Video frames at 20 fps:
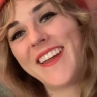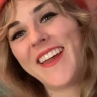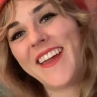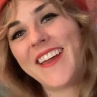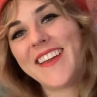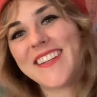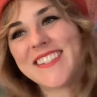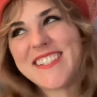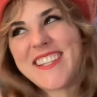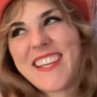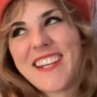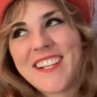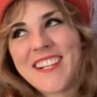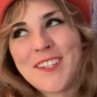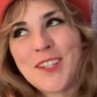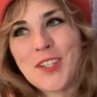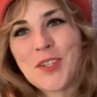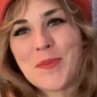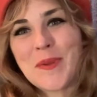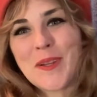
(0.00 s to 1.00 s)
It's getting a
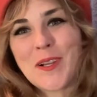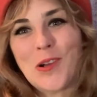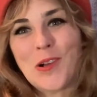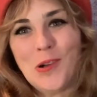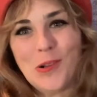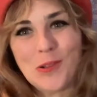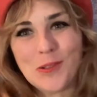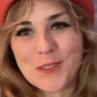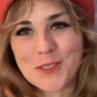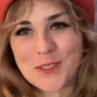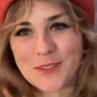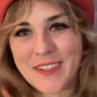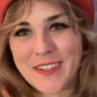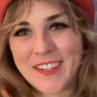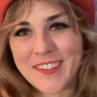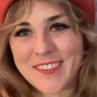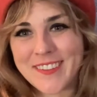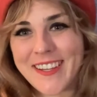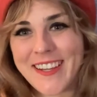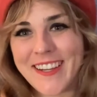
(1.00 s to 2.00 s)
little bit cold
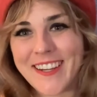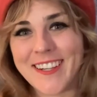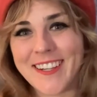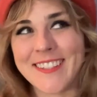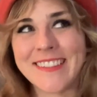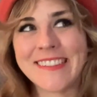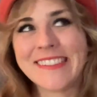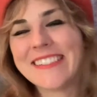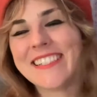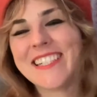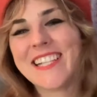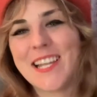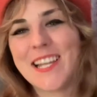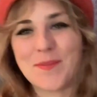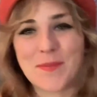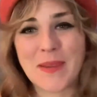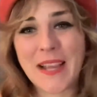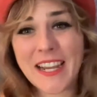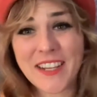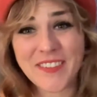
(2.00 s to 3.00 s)
around here.
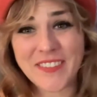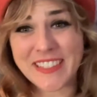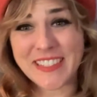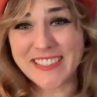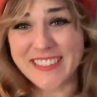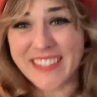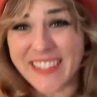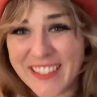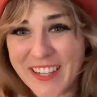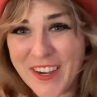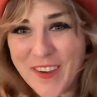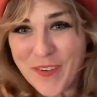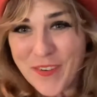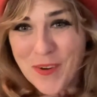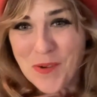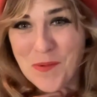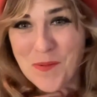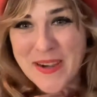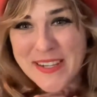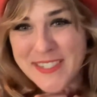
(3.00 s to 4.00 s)
I'm kind of excited
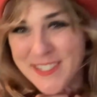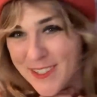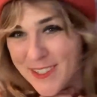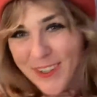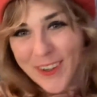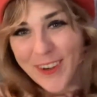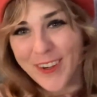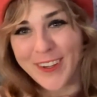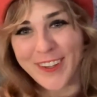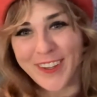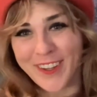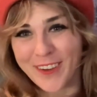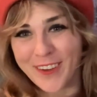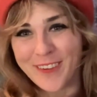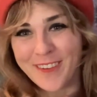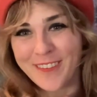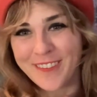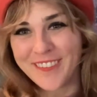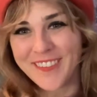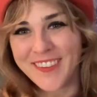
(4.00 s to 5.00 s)
for winter, are
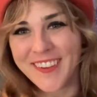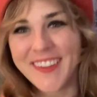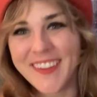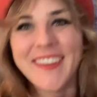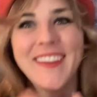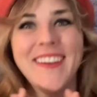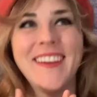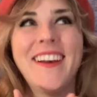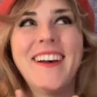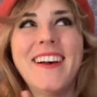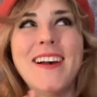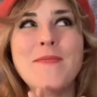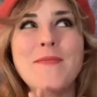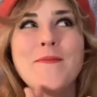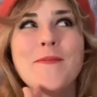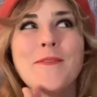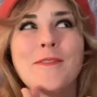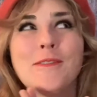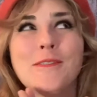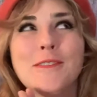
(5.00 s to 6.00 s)
you?
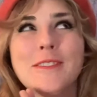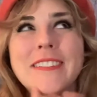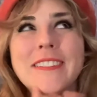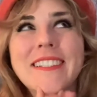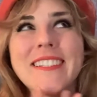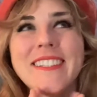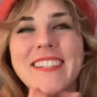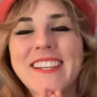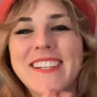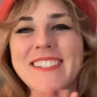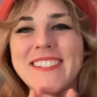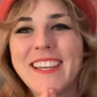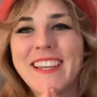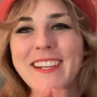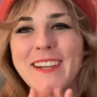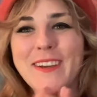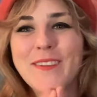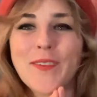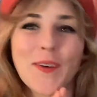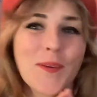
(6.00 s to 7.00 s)
I'm really
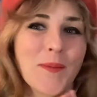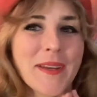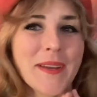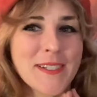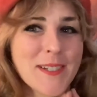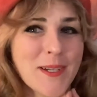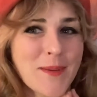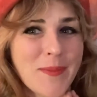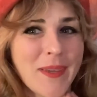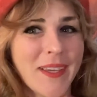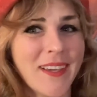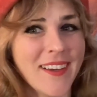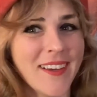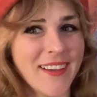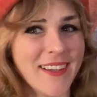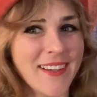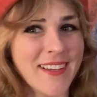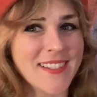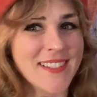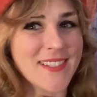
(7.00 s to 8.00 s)
excited for winter
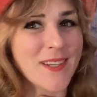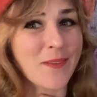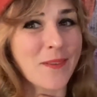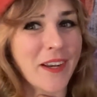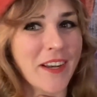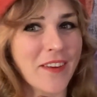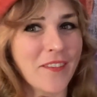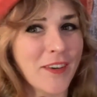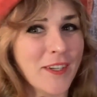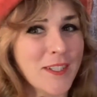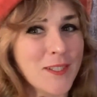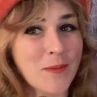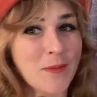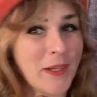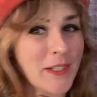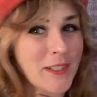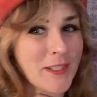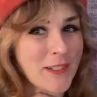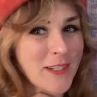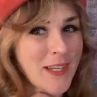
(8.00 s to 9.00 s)
because whenever it's
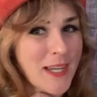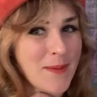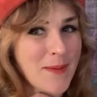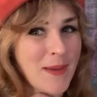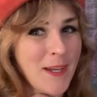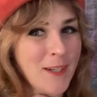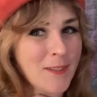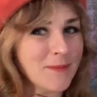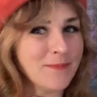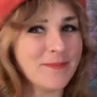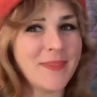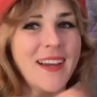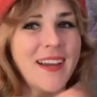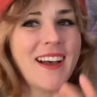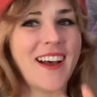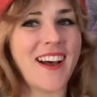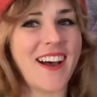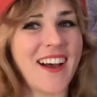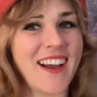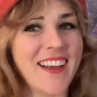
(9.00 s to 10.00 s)
winter time out,
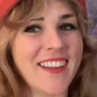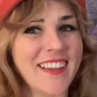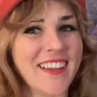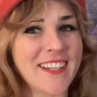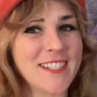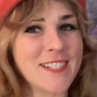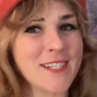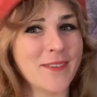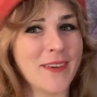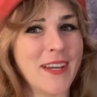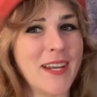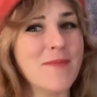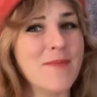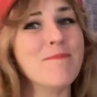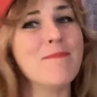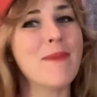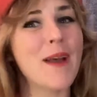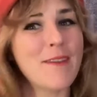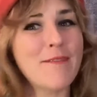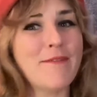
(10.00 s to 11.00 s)
I like to read
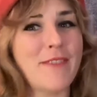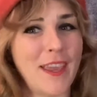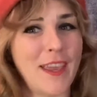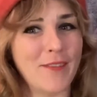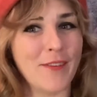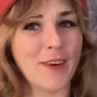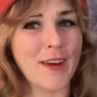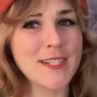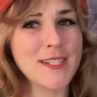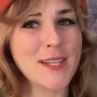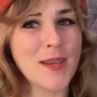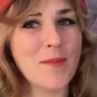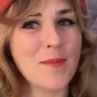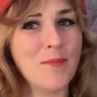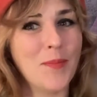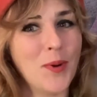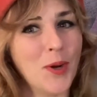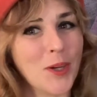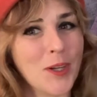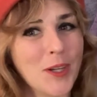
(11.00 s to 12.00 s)
my favorite
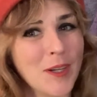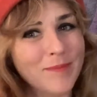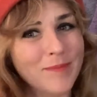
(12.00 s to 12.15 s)
book.